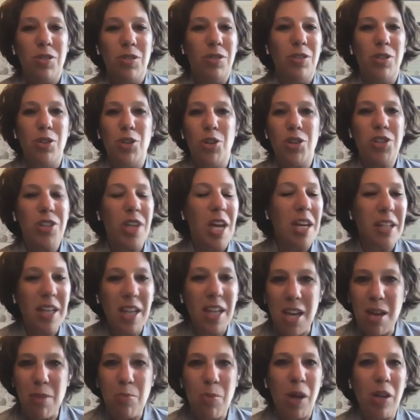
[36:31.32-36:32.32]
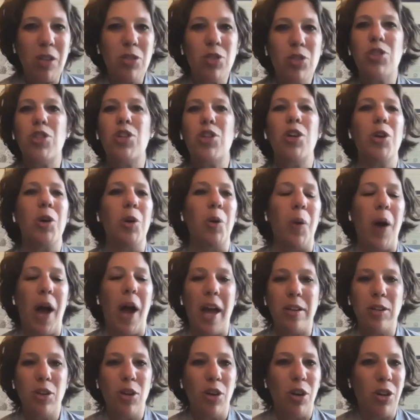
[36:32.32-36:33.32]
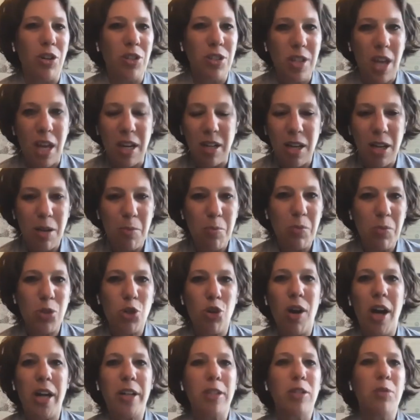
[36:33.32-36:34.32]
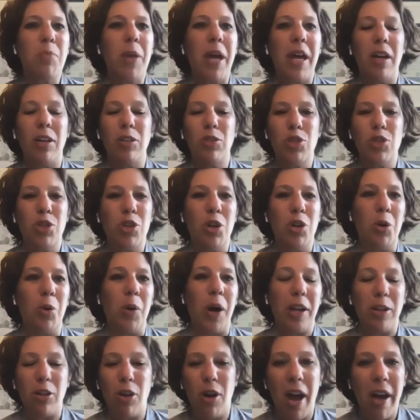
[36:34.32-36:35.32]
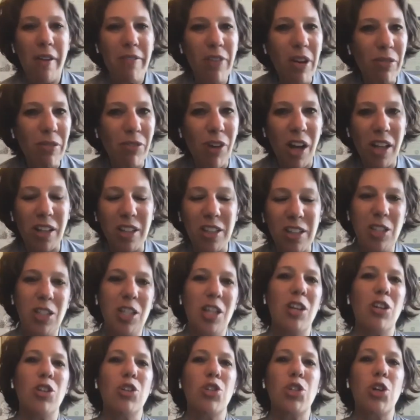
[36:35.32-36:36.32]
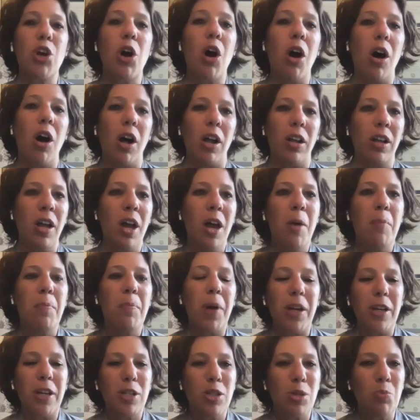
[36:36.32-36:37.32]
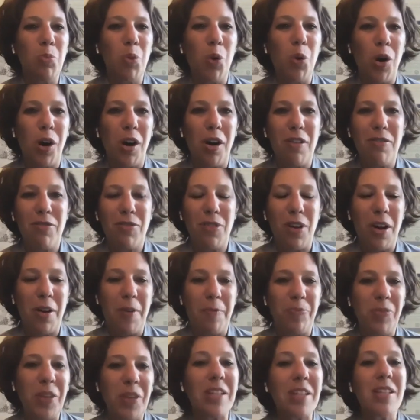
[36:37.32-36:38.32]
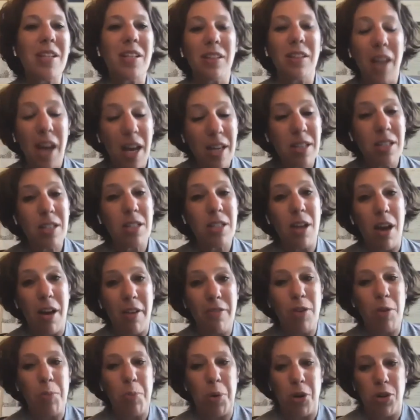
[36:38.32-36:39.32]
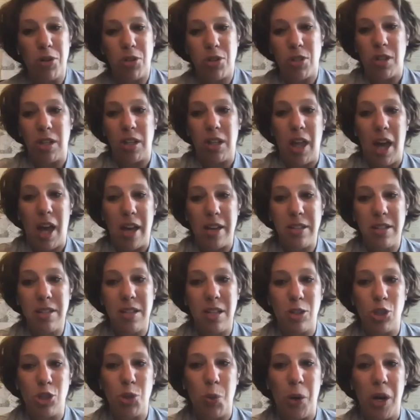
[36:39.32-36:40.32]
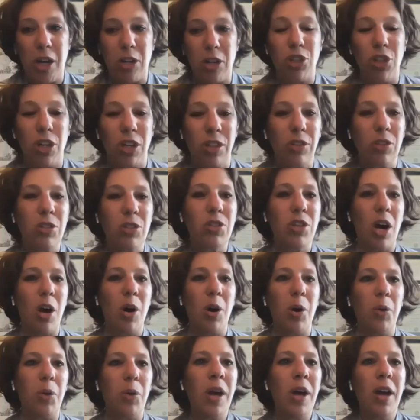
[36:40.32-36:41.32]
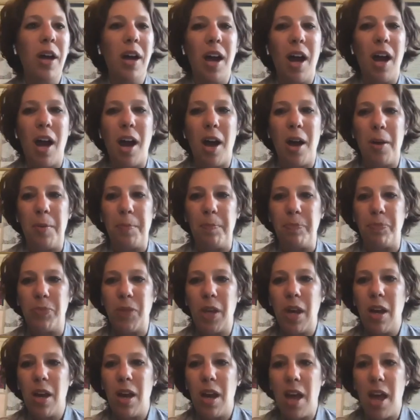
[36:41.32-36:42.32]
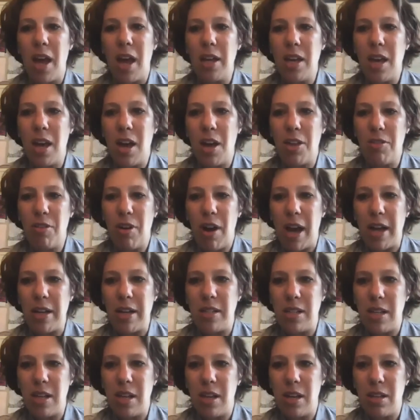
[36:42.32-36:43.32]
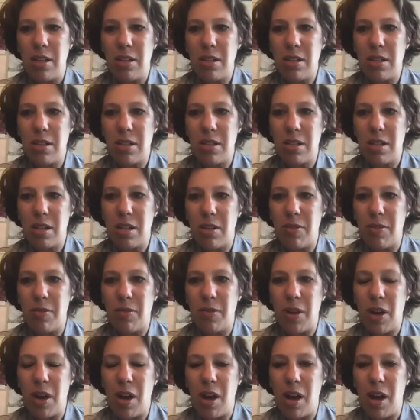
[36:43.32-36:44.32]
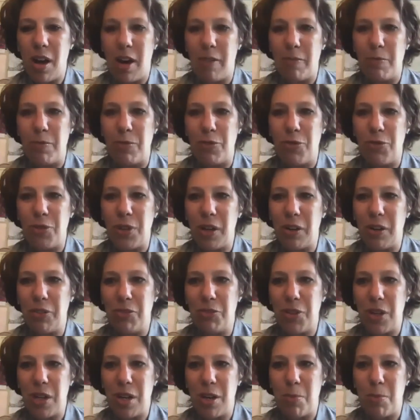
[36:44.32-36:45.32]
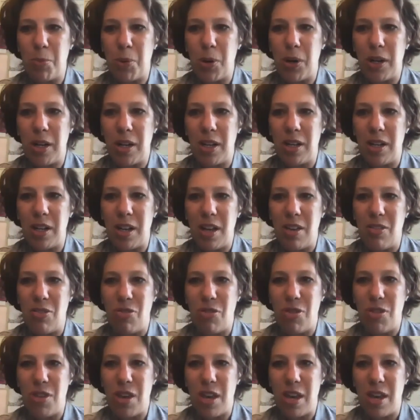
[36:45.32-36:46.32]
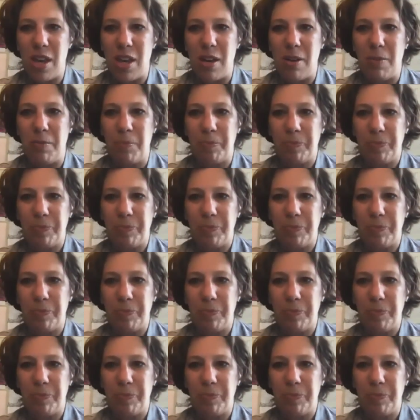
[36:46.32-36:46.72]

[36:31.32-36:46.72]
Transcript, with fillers: you're sending emails to and you're sending direct mail to and you're having volunteers call but it's more of a it's less of a personalized situation so um, any other ideas um, feel free to put it in the